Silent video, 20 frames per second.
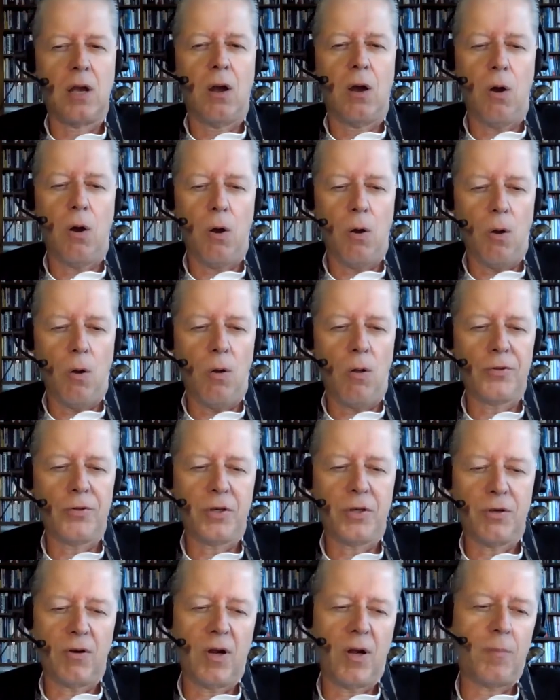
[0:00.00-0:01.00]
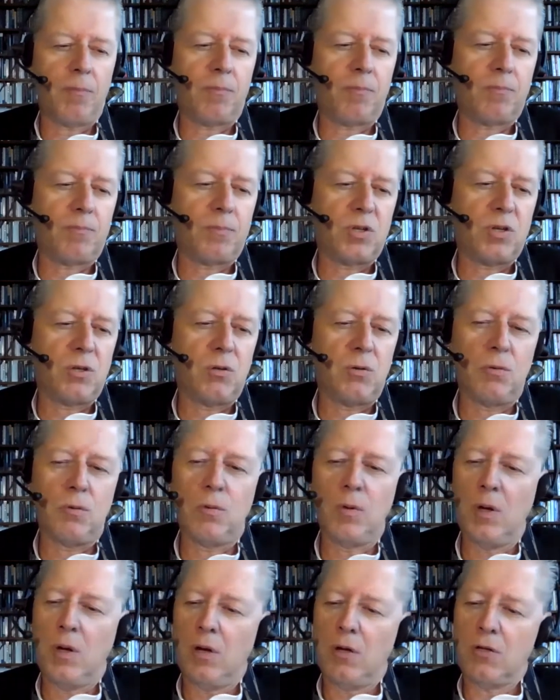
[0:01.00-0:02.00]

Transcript: hold Europe to